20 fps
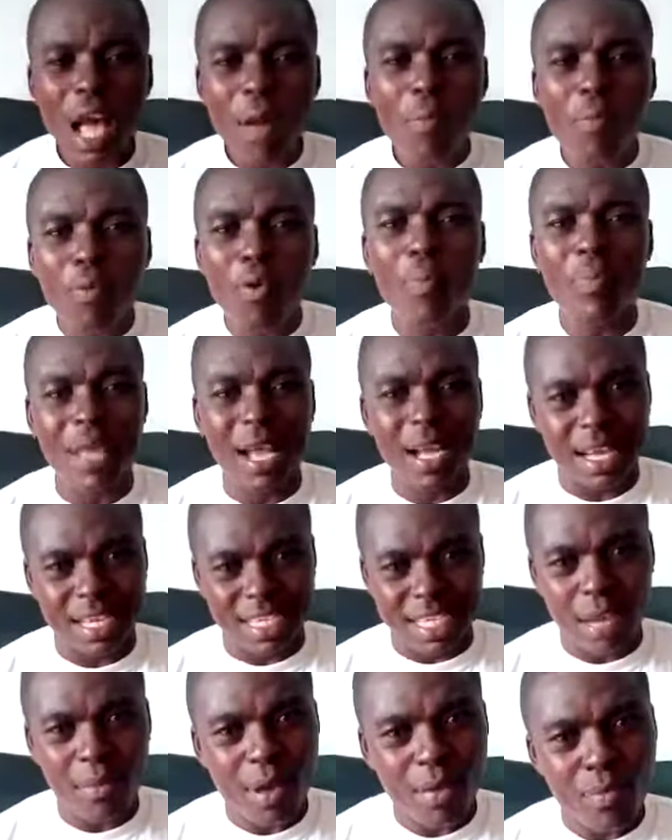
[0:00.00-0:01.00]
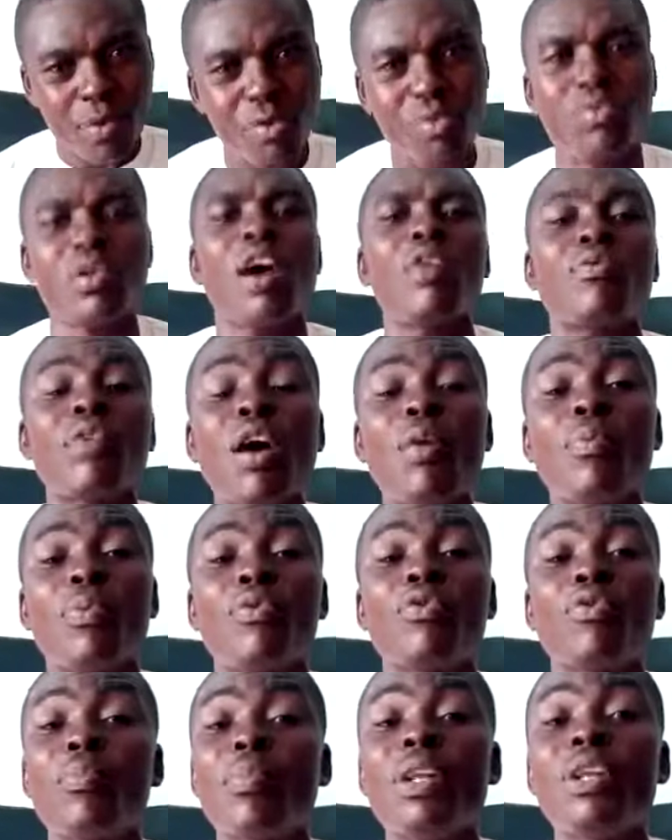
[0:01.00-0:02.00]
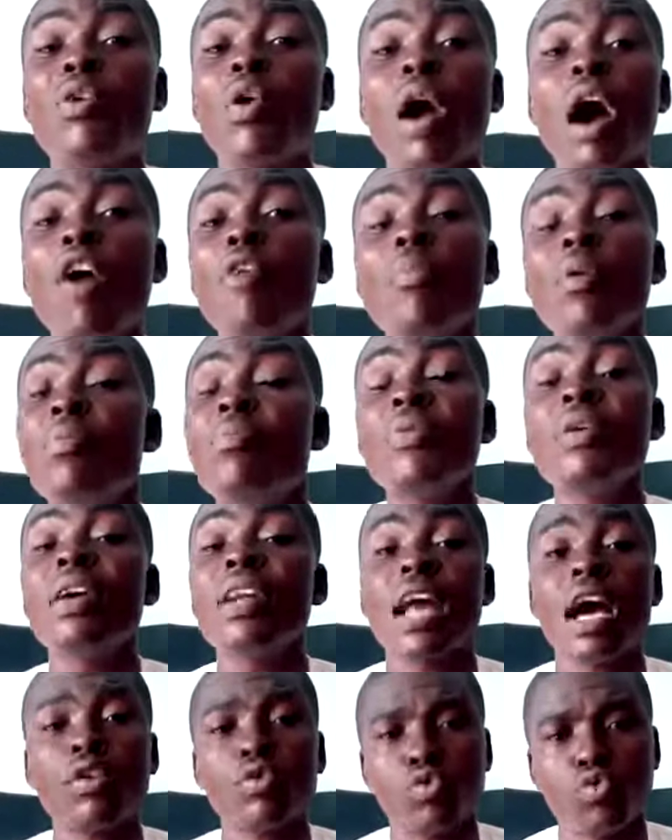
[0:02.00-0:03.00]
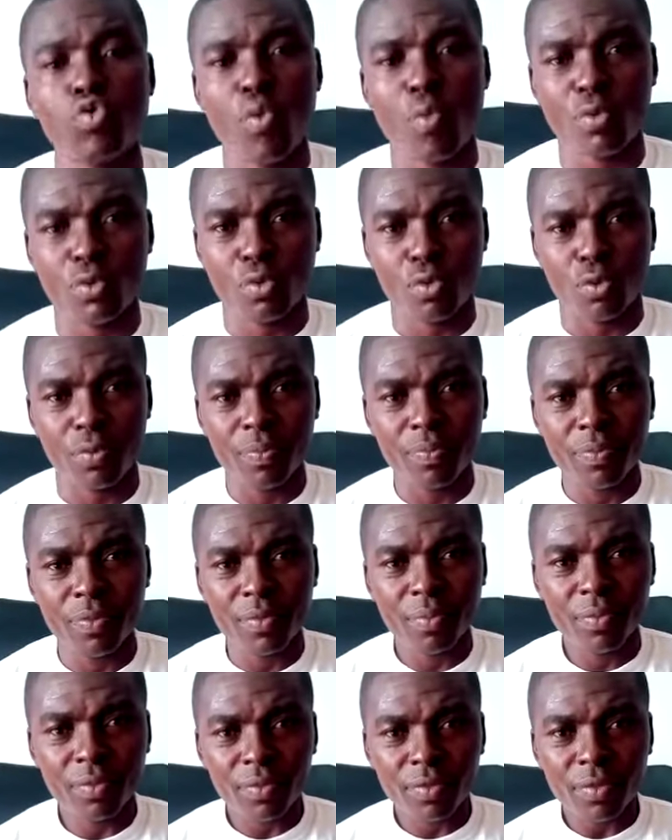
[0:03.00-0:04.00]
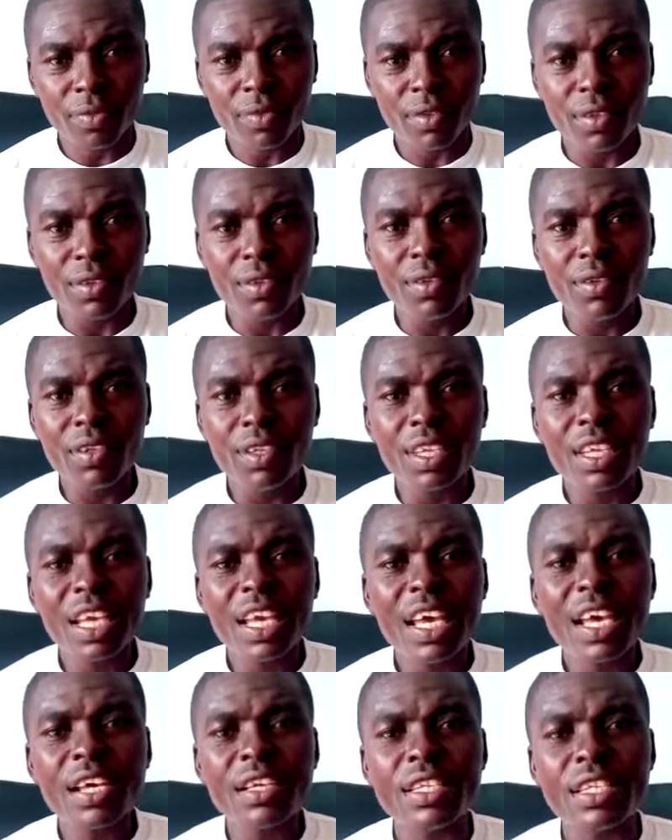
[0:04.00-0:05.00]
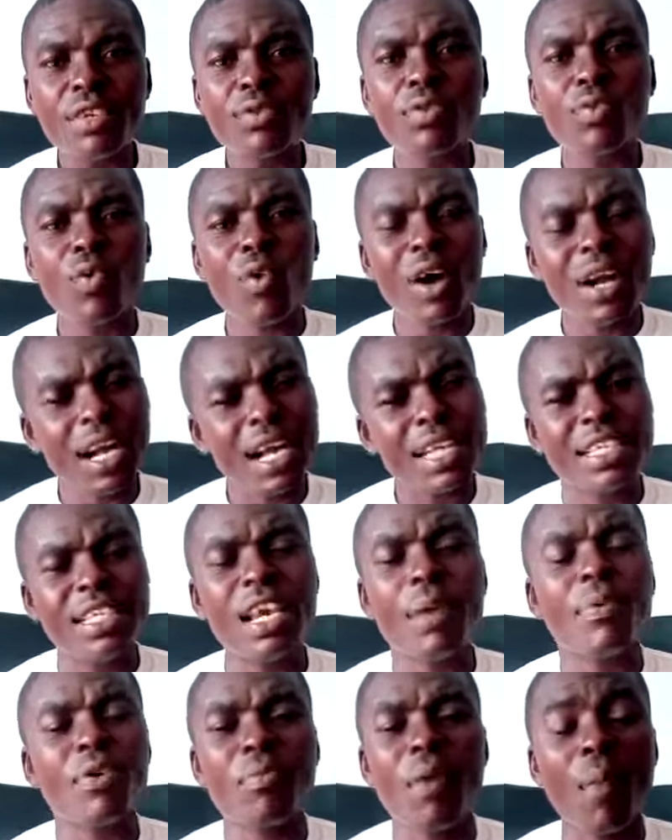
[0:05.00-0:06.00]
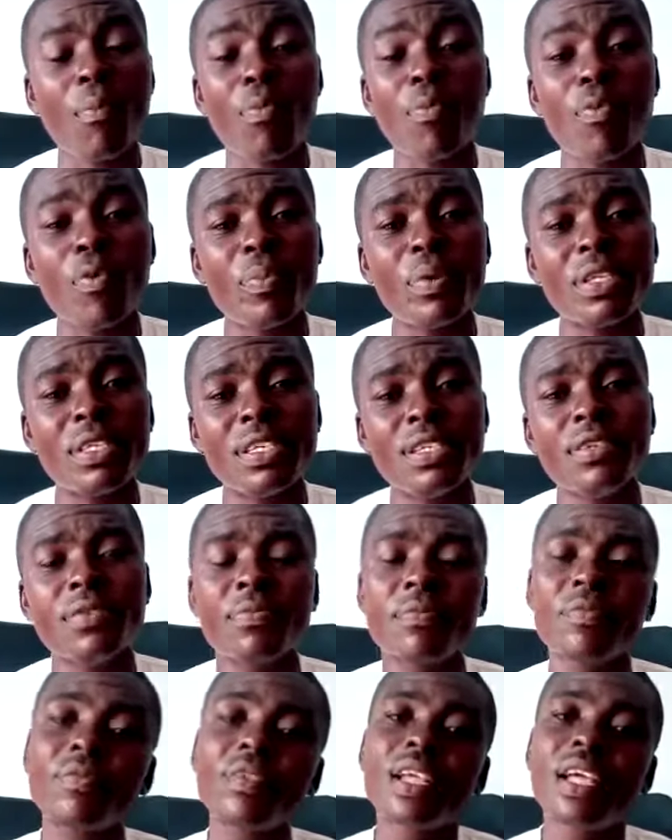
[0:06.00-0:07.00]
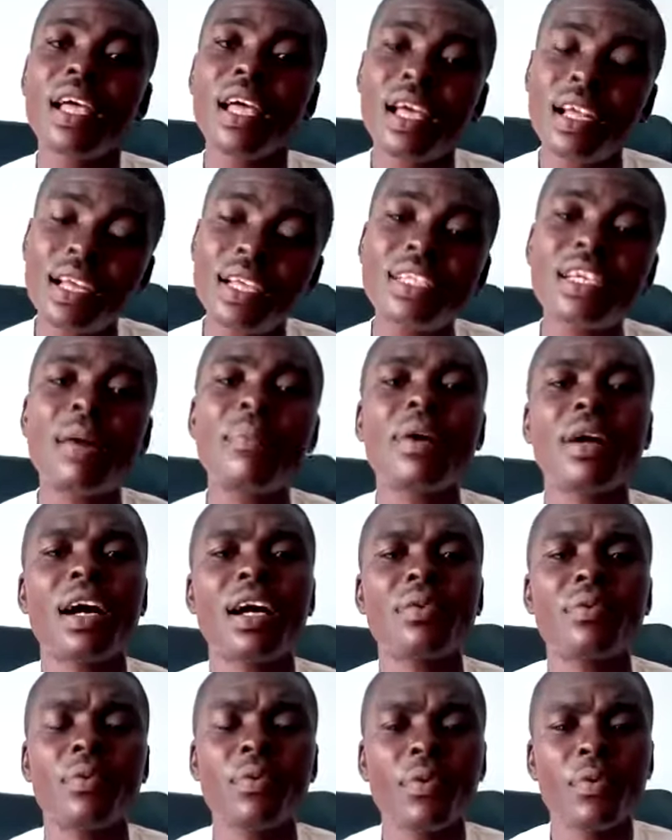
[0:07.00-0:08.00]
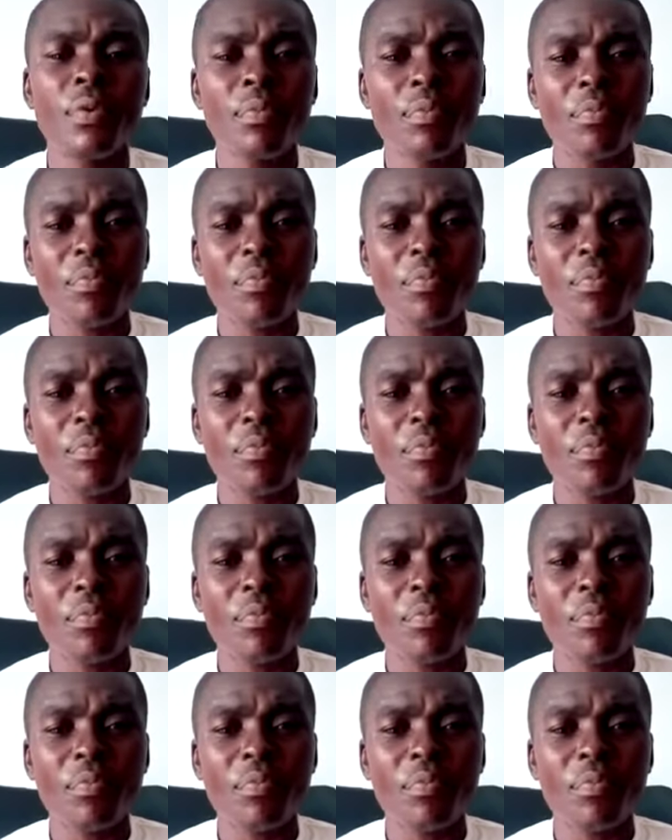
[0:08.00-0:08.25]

Pumyaka Sam Bush, your grandpa, no matter how be brave out to on so. It's in what catch him, Mam Pumiti, and a jammy cat.